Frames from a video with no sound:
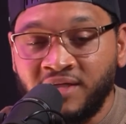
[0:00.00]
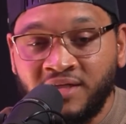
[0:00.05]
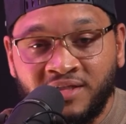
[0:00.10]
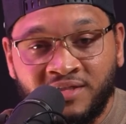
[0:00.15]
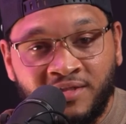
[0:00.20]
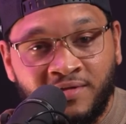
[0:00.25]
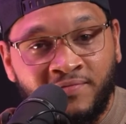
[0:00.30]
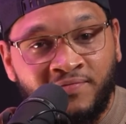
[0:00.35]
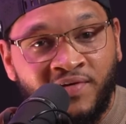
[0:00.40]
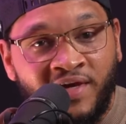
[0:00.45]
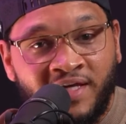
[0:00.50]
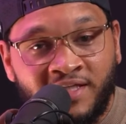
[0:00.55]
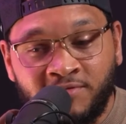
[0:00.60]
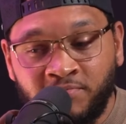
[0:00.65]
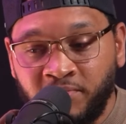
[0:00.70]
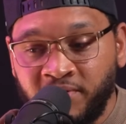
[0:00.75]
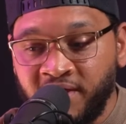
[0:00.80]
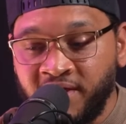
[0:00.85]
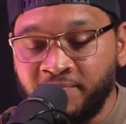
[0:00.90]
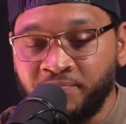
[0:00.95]
It's an
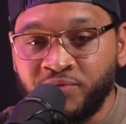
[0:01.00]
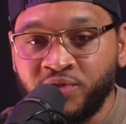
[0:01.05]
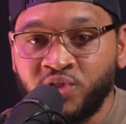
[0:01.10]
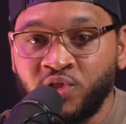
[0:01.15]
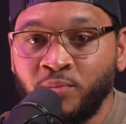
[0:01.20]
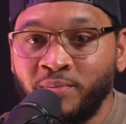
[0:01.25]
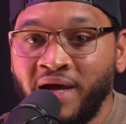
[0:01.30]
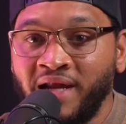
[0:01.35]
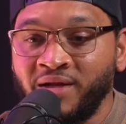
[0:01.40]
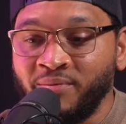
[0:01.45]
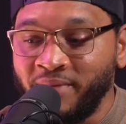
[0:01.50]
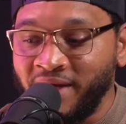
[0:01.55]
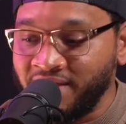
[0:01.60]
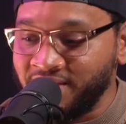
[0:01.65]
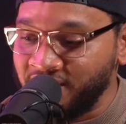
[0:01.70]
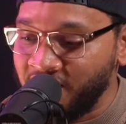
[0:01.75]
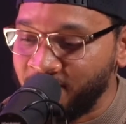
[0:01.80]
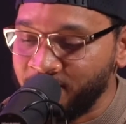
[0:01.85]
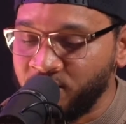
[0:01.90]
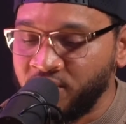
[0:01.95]
investment. Somebody, by the
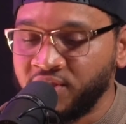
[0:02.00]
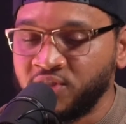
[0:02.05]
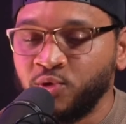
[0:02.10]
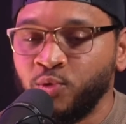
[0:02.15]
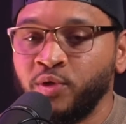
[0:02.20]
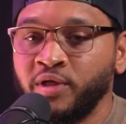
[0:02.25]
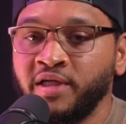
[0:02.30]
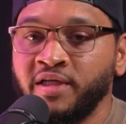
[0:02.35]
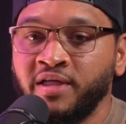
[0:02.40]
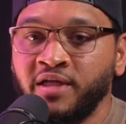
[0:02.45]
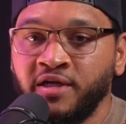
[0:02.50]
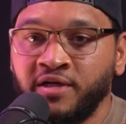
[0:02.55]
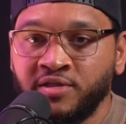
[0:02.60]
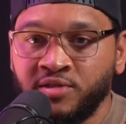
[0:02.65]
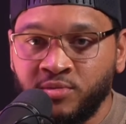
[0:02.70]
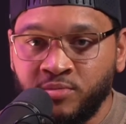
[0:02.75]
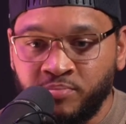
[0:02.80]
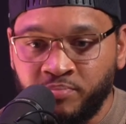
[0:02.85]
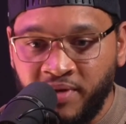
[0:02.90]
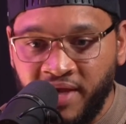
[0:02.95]
time you get someone in there,
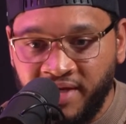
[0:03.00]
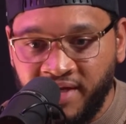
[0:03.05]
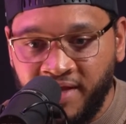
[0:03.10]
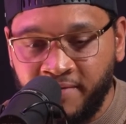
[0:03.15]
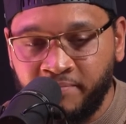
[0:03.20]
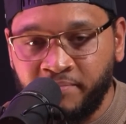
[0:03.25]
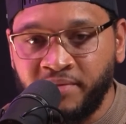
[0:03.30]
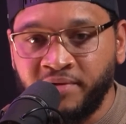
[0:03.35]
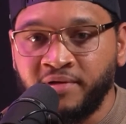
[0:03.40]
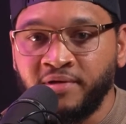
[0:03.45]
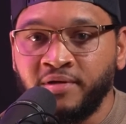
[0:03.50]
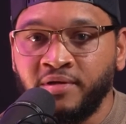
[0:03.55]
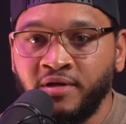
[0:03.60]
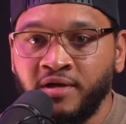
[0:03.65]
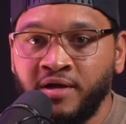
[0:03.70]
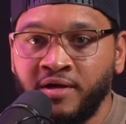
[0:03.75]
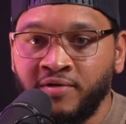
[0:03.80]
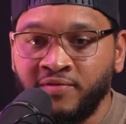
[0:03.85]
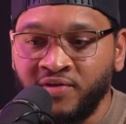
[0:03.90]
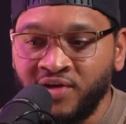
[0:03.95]
pay that bill
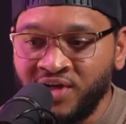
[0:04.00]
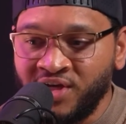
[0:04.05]
off.